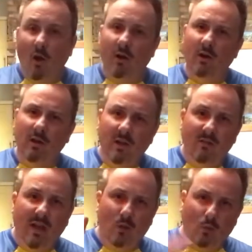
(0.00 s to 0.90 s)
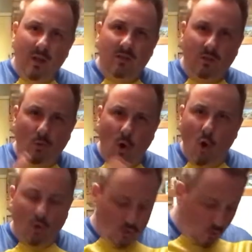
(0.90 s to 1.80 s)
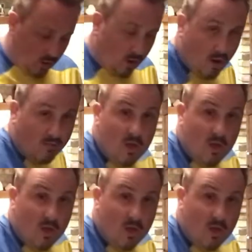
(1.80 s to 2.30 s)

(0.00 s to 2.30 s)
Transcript: are going to leave any residue on your glove.